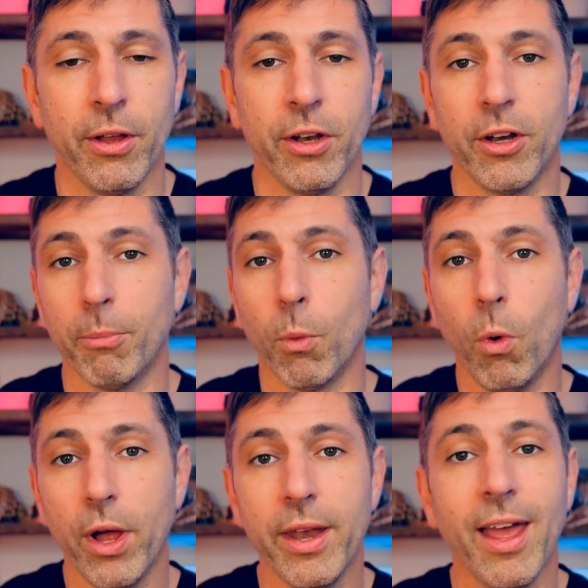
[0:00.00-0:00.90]
Number
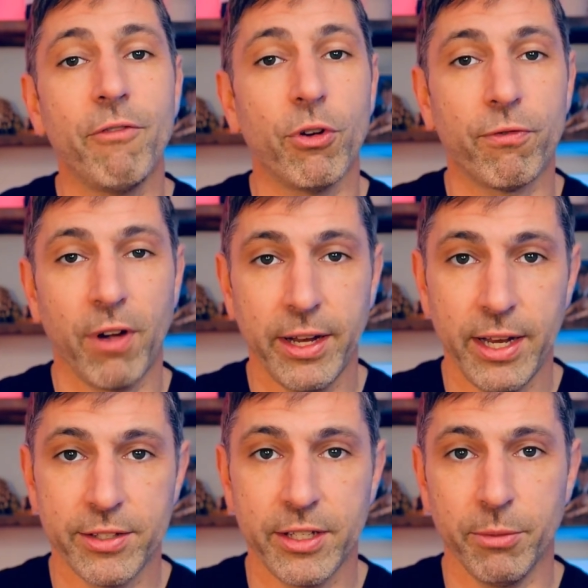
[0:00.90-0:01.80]
one, have your
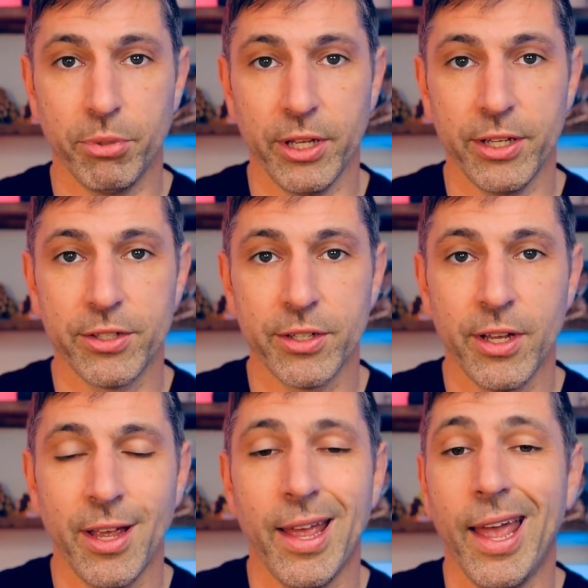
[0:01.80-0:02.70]
financing in place.
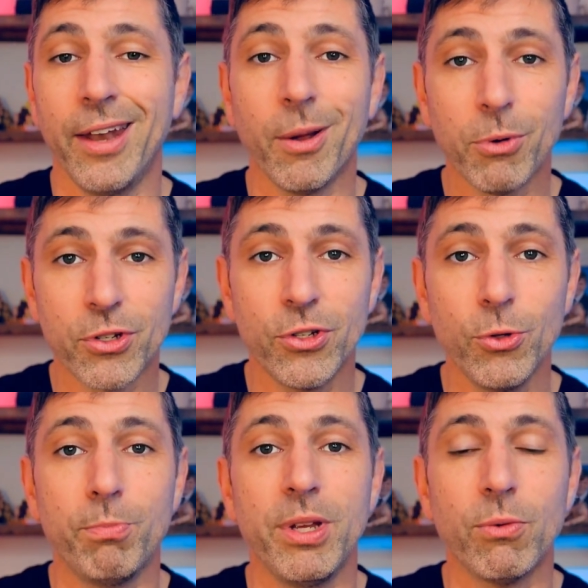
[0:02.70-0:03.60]
And number two,
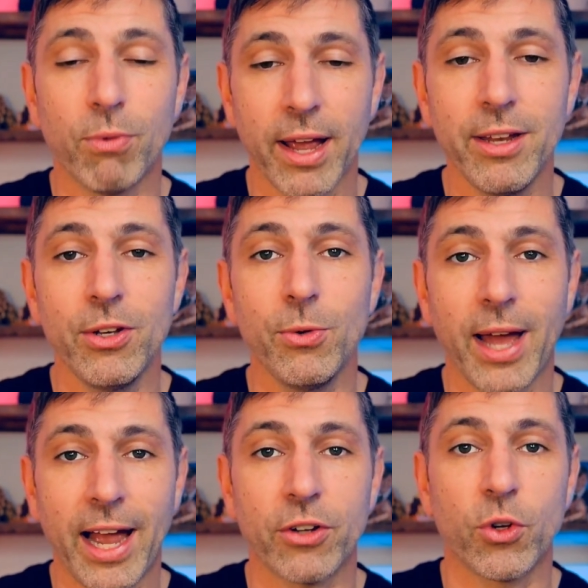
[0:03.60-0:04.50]
be ready to
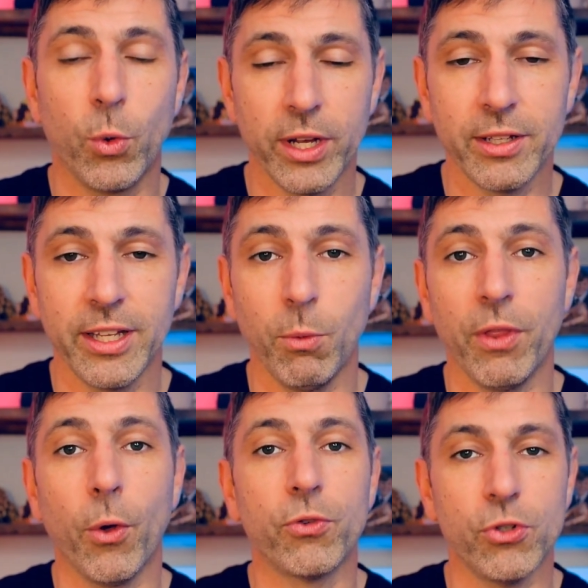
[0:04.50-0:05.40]
act quickly when
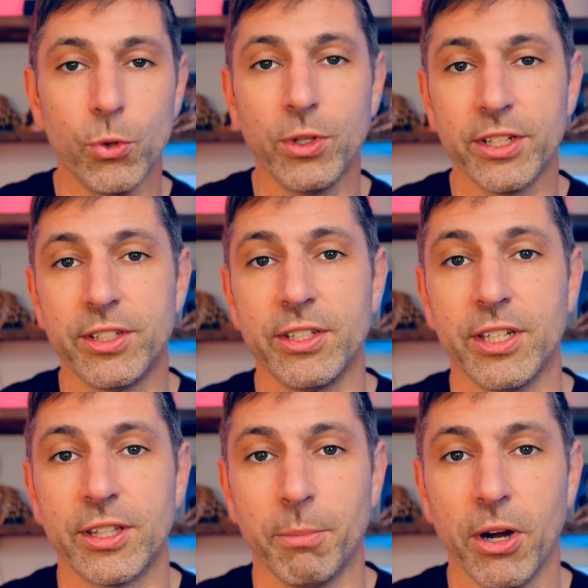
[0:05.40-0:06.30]
those new listings hit
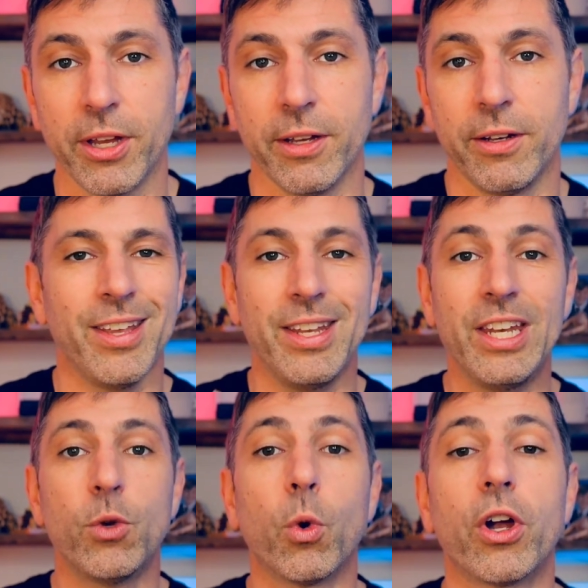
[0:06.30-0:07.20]
the market. You need
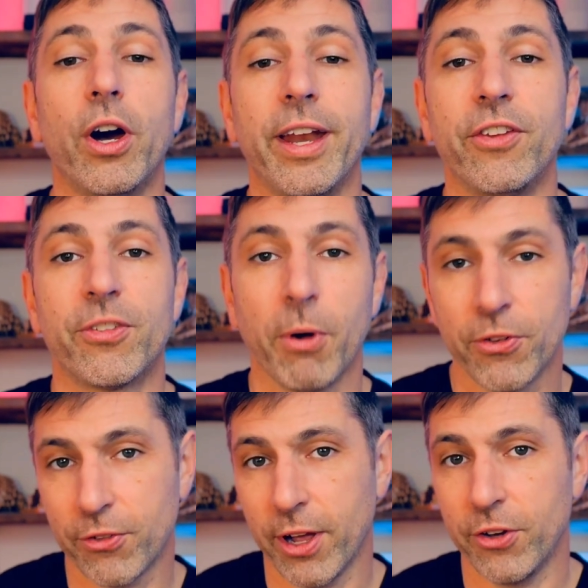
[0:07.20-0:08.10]
to work on a smart
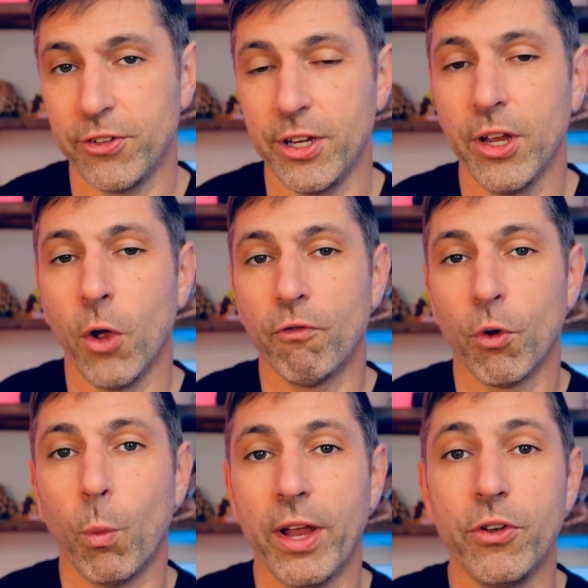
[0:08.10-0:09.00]
strategy for
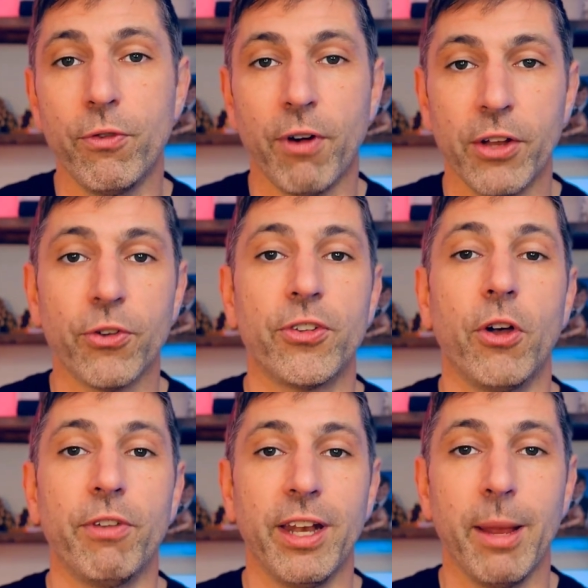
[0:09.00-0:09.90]
when you find yourself
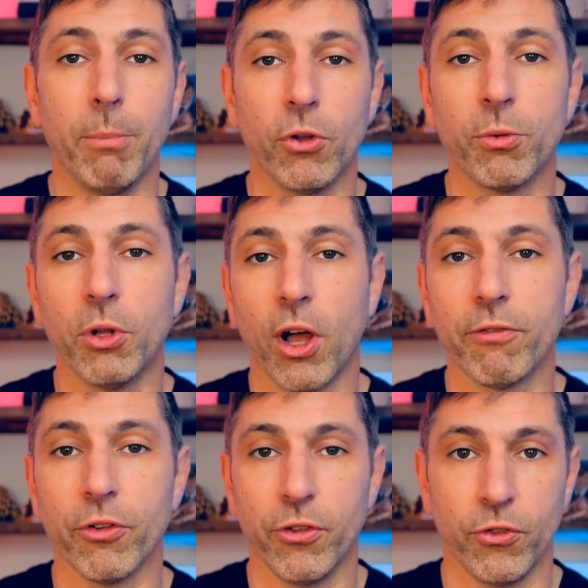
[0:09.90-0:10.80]
in a multiple
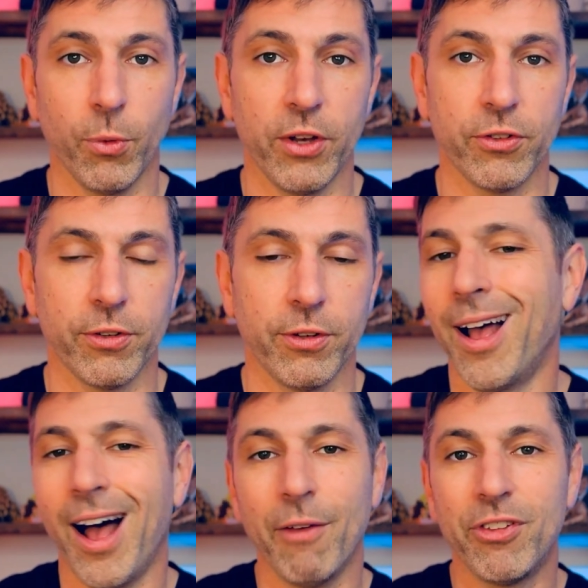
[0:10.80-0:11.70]
offer situation.
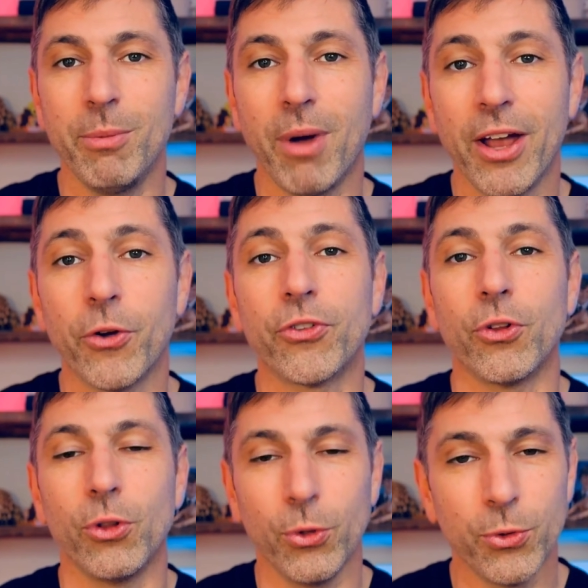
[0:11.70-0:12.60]
I've seen buyers
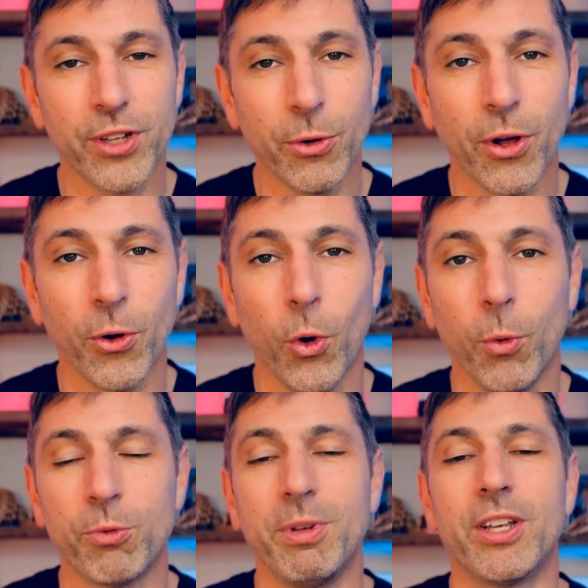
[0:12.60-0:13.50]
lose out on homes
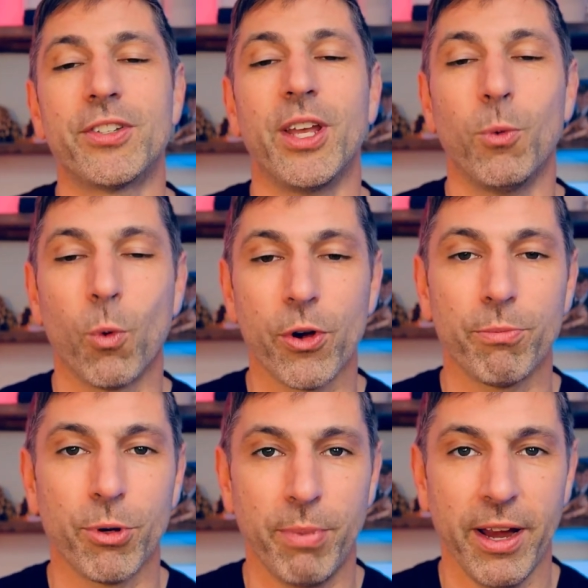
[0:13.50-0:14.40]
because they weren't
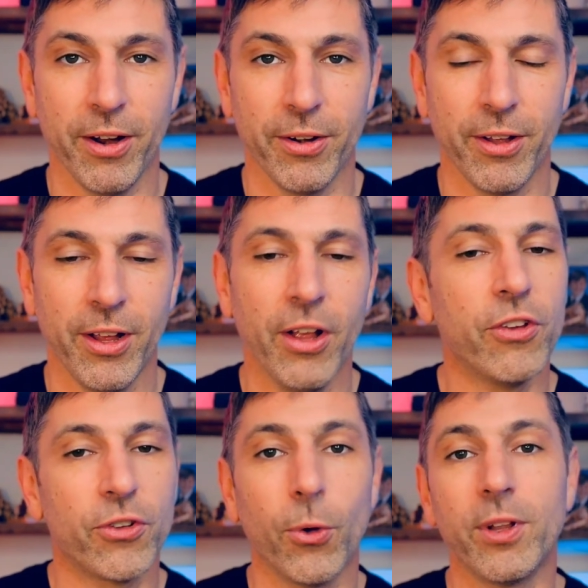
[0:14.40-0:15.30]
prepared.
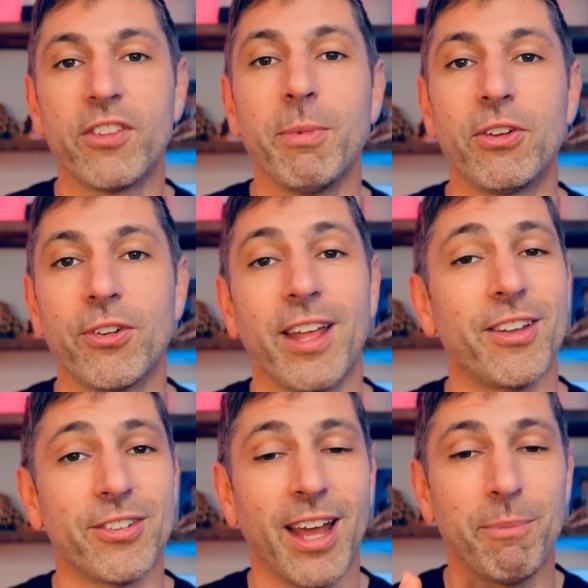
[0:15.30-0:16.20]
So let's make sure that
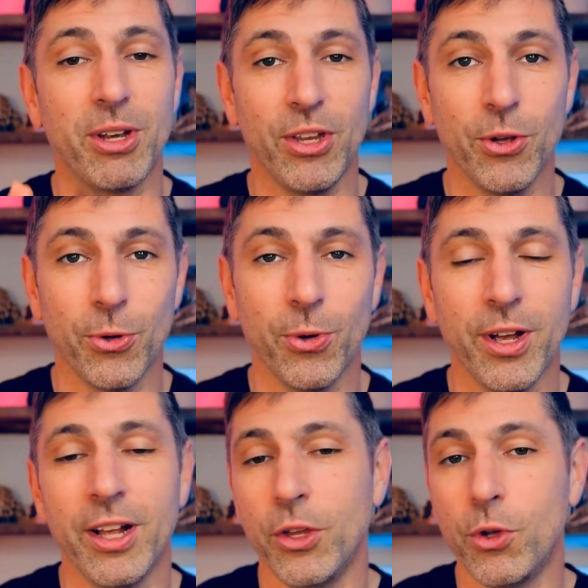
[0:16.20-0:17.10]
doesn't happen to you.
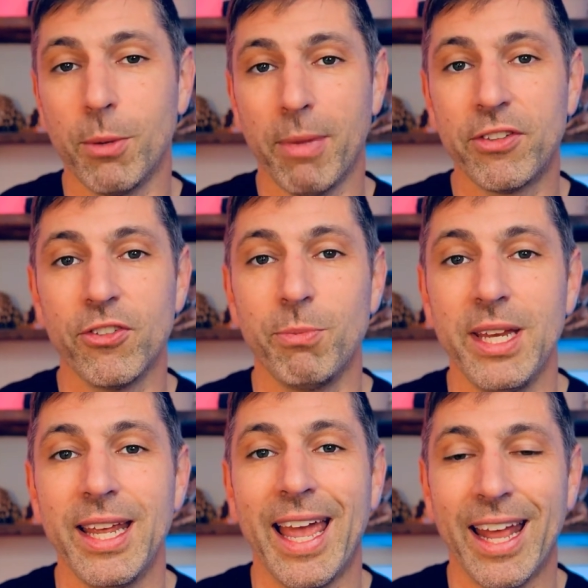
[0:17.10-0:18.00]
You can message
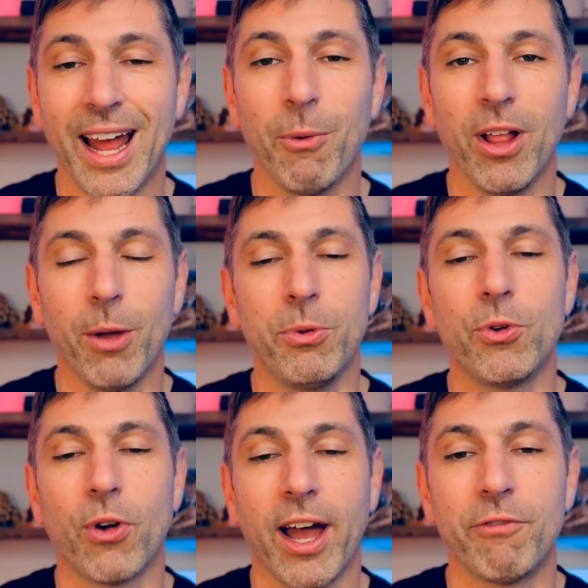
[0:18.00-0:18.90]
me and I will help you
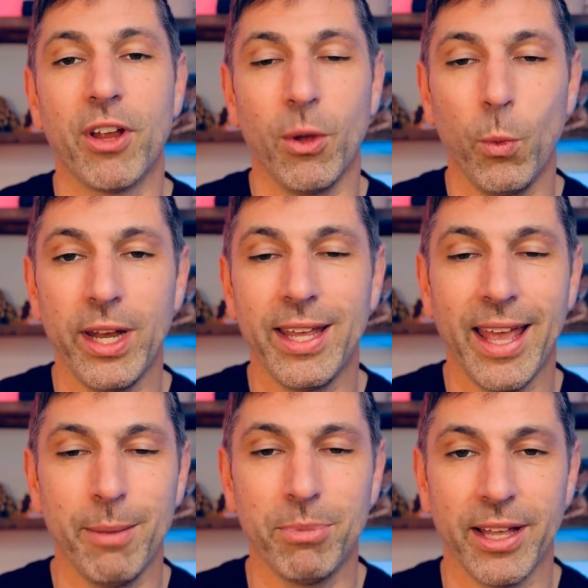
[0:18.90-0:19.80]
craft a winning
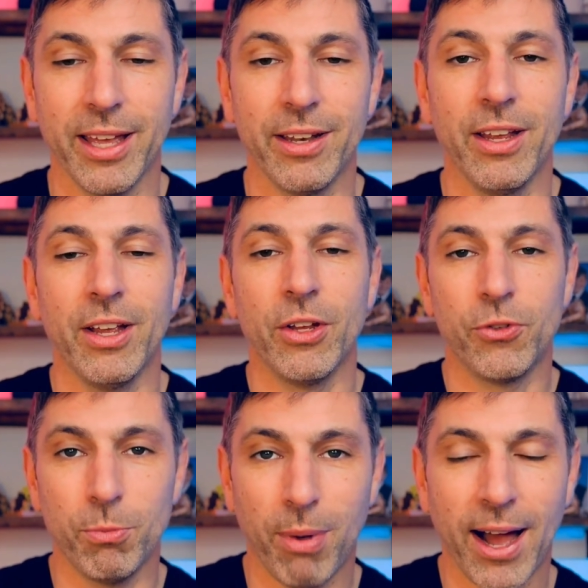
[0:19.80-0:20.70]
game plan to
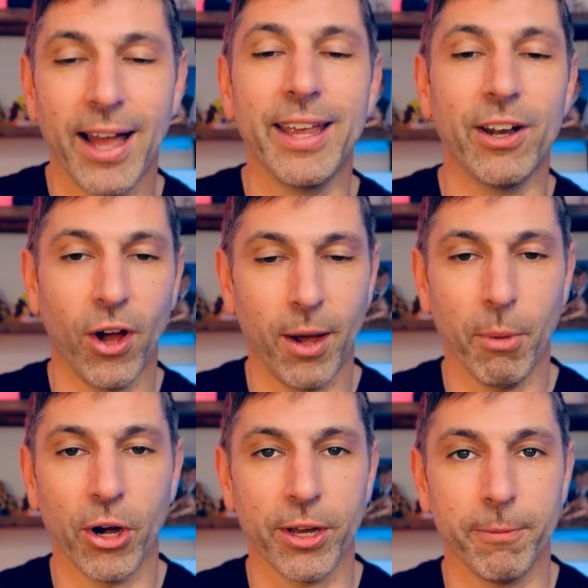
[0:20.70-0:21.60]
buy in a hot
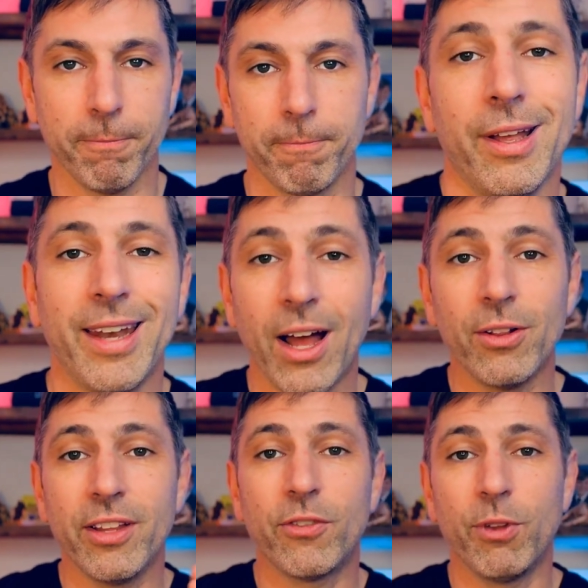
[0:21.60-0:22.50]
market. Now
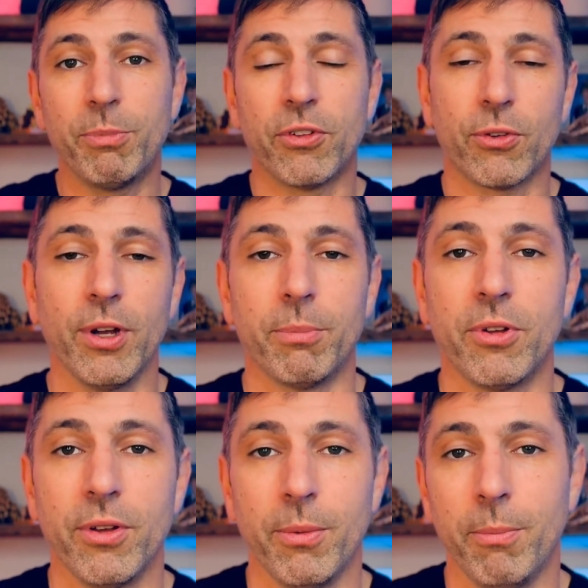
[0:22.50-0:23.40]
let's flip the script.
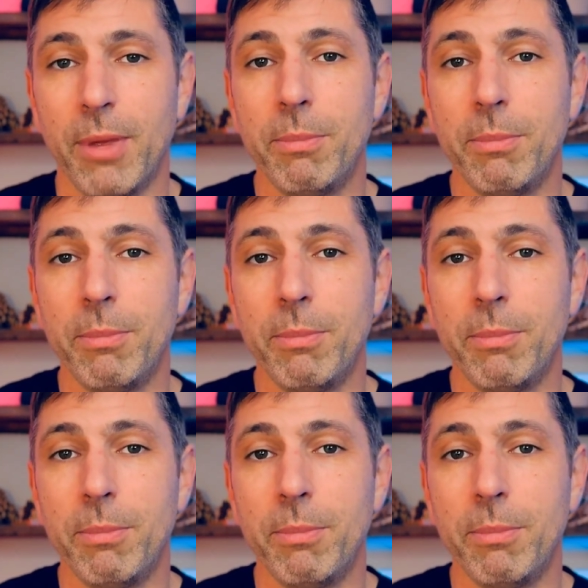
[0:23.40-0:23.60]
Maybe